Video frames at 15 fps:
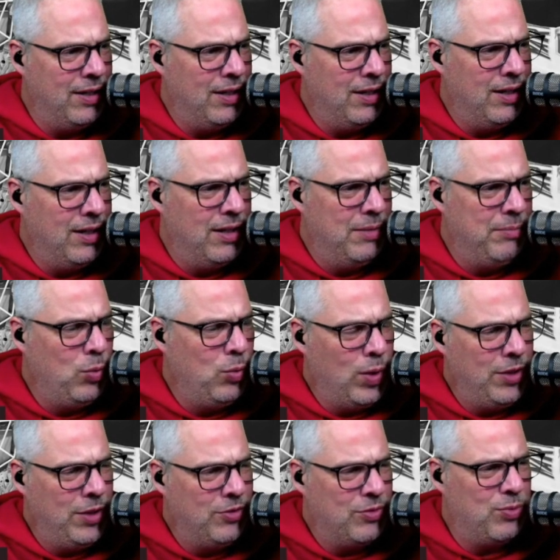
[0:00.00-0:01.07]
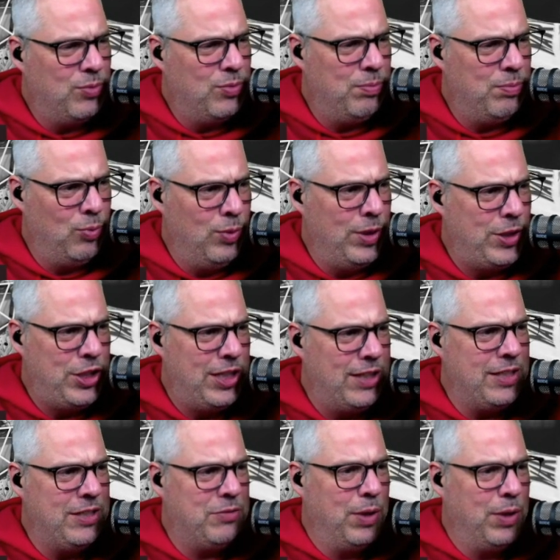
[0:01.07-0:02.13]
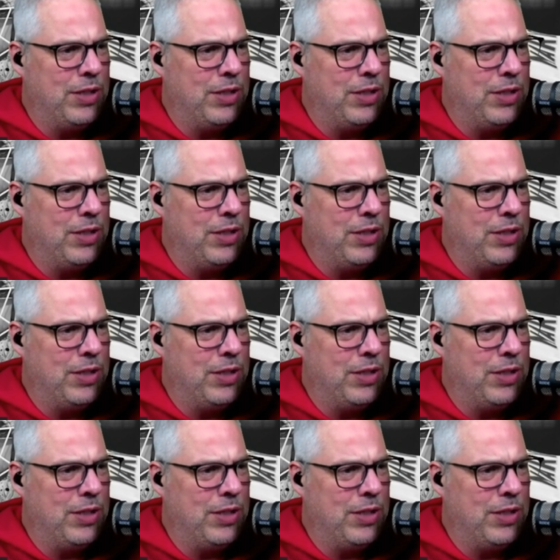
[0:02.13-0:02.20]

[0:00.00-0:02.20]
Mm-hmm. I mean, what does Richie at least brings it